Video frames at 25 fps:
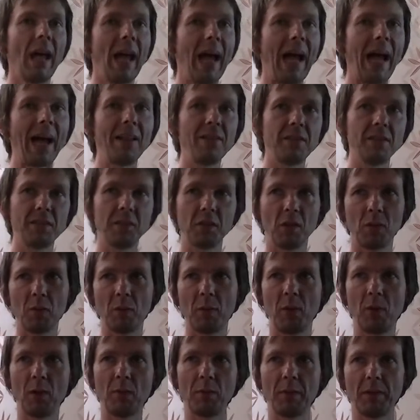And the third
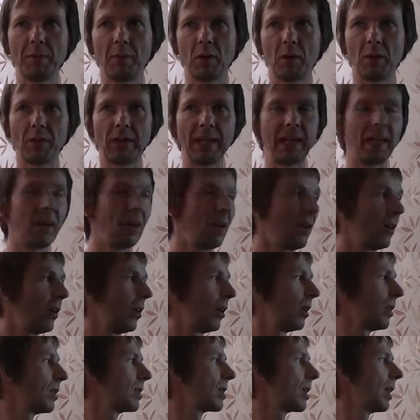point we've already
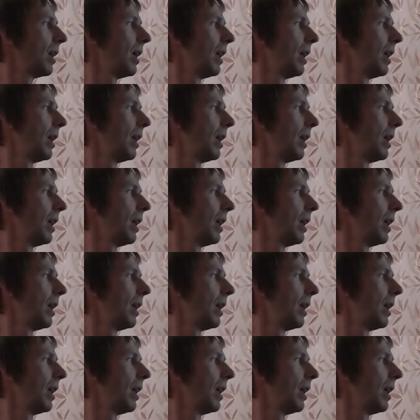heard,